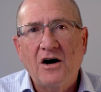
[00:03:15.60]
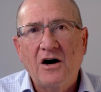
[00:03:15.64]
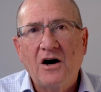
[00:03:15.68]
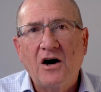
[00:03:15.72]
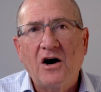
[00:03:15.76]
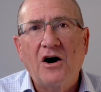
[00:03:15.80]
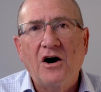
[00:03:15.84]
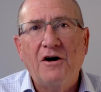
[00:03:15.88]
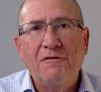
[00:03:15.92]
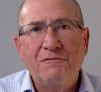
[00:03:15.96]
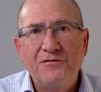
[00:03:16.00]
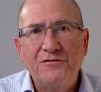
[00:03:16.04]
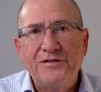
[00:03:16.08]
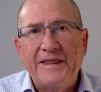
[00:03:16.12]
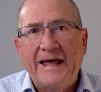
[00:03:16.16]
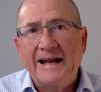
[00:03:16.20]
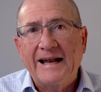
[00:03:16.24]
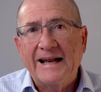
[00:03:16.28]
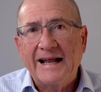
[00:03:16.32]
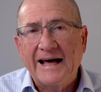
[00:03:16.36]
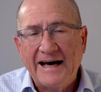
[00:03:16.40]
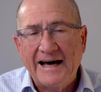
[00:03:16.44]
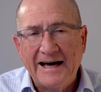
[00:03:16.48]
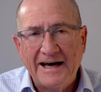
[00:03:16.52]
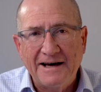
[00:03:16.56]
of that
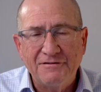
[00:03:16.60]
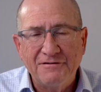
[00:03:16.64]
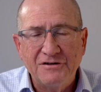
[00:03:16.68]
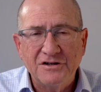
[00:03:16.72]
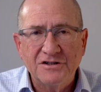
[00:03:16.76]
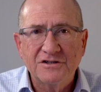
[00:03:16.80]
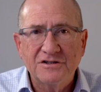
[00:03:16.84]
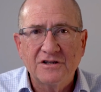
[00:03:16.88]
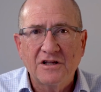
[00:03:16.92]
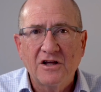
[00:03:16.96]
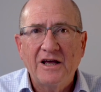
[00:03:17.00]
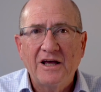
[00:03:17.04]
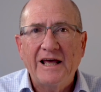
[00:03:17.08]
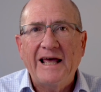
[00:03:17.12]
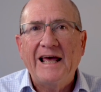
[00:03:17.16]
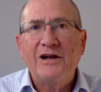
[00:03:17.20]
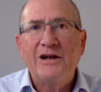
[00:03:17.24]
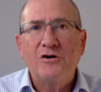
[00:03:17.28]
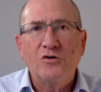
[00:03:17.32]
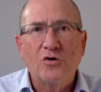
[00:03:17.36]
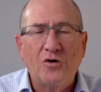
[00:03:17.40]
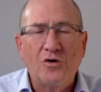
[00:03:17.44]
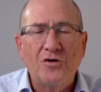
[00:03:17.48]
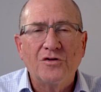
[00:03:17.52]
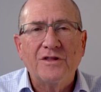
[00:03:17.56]
harvest and
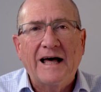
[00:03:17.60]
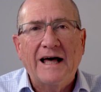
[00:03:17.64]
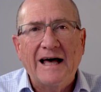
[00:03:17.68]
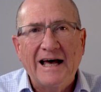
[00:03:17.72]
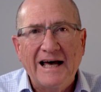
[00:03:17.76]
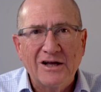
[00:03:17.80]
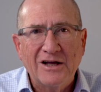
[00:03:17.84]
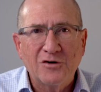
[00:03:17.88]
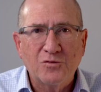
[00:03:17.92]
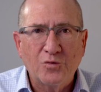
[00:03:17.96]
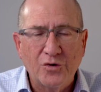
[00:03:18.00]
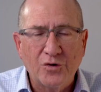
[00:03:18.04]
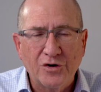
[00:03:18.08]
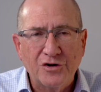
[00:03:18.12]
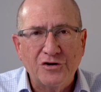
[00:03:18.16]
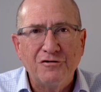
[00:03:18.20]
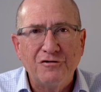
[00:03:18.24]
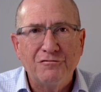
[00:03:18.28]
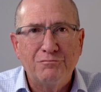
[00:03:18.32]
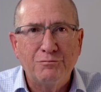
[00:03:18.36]
all the hard work you've